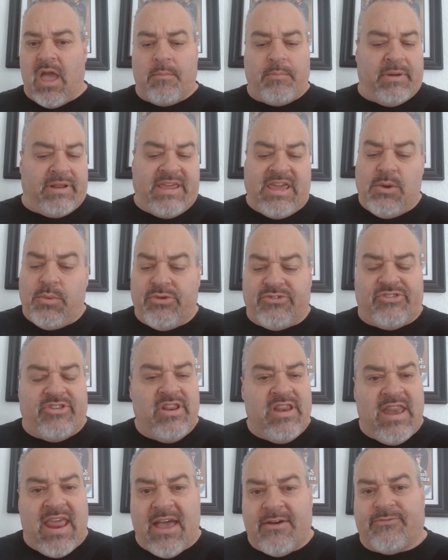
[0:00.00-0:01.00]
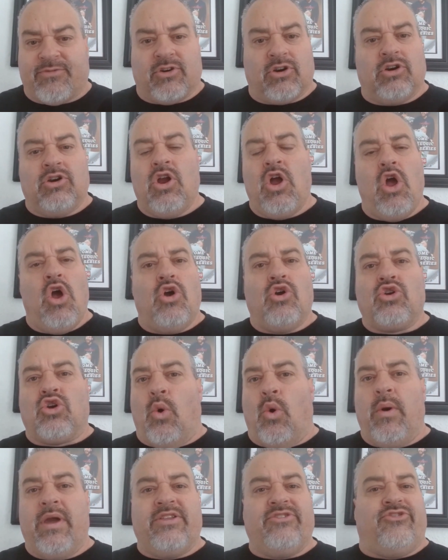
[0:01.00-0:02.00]
But he was never
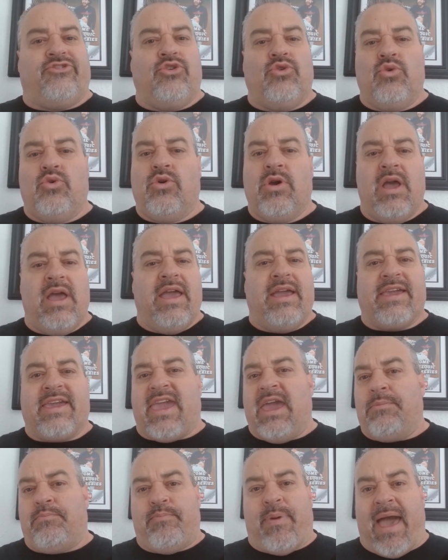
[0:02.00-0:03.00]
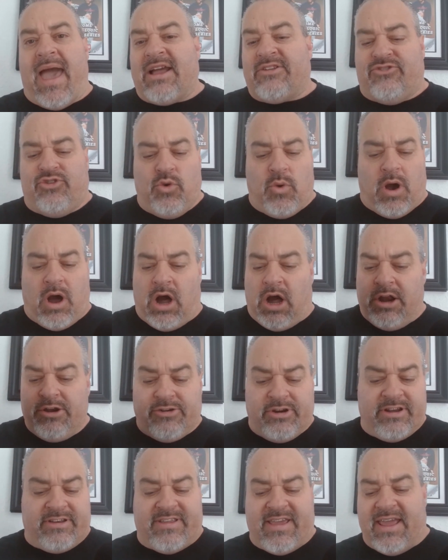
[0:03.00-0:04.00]
going to get back to
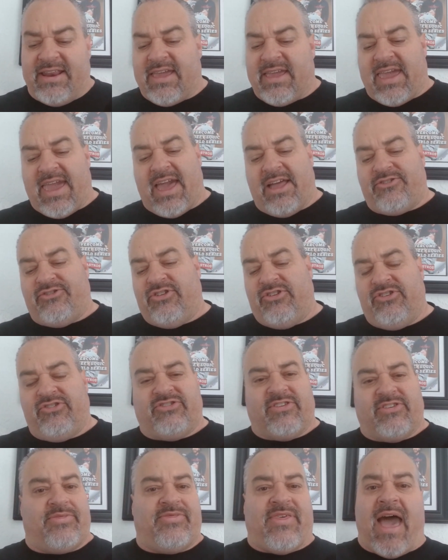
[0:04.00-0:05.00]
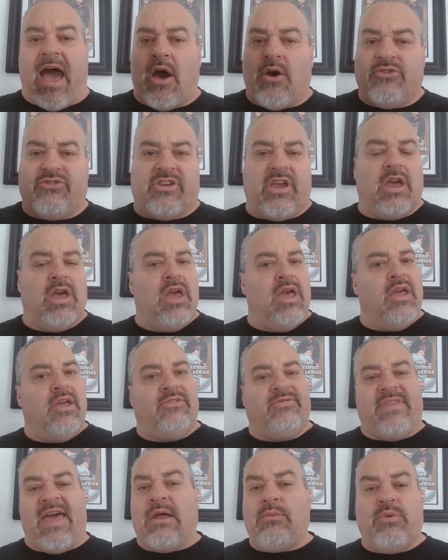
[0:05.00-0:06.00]
110 catches, 1,000.
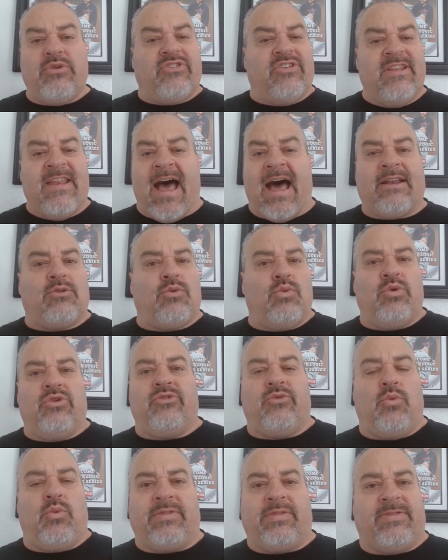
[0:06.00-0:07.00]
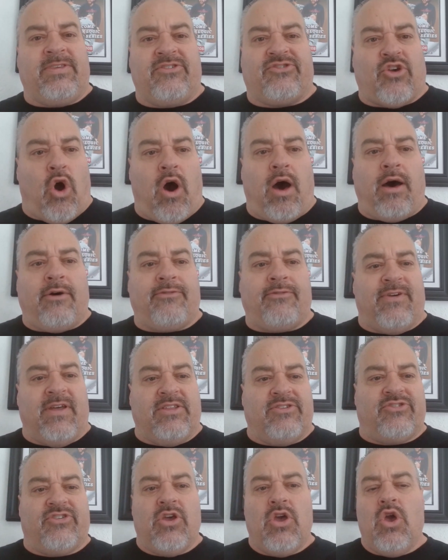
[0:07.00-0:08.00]
That was not what this
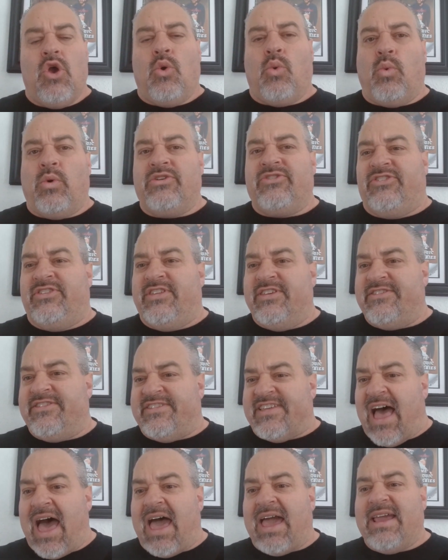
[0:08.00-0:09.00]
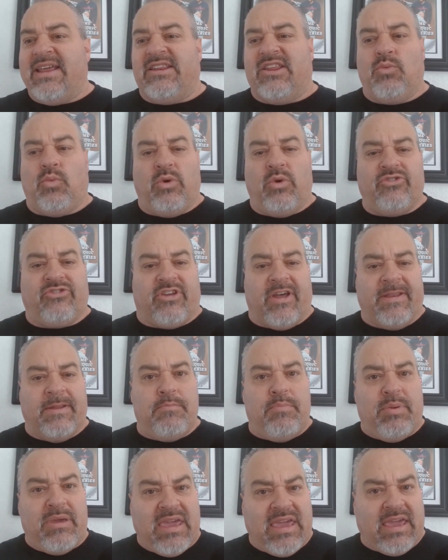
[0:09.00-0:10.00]
offense was designed and was going to
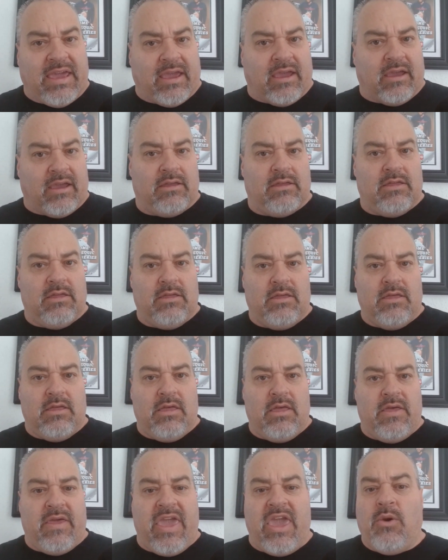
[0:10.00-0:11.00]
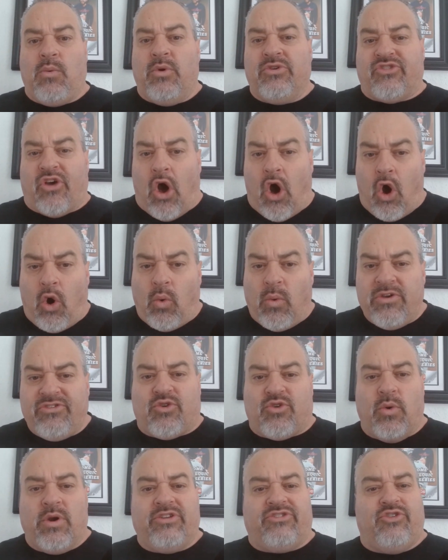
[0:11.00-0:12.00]
be. It was always
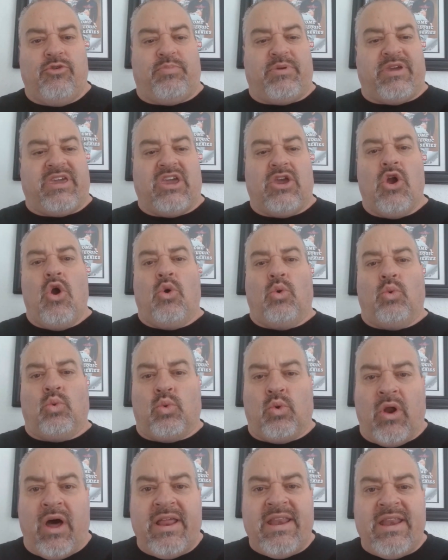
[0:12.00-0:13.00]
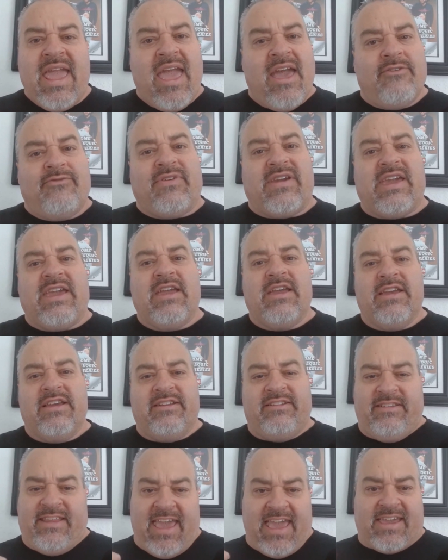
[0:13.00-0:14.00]
going to be run heavy,
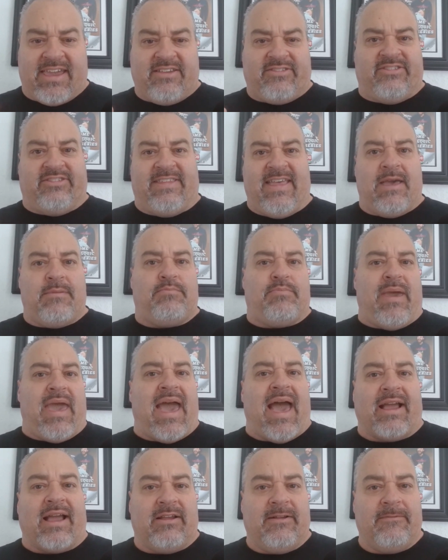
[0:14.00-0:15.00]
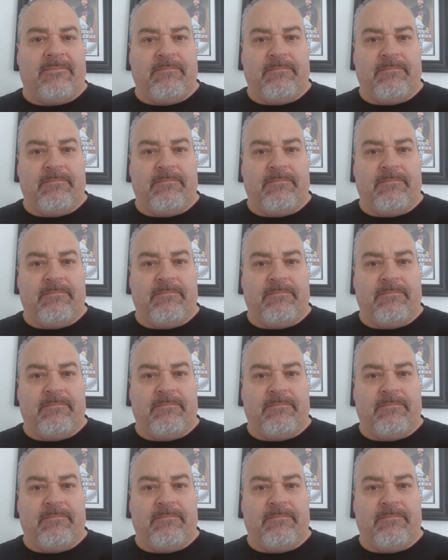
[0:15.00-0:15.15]
take a step back.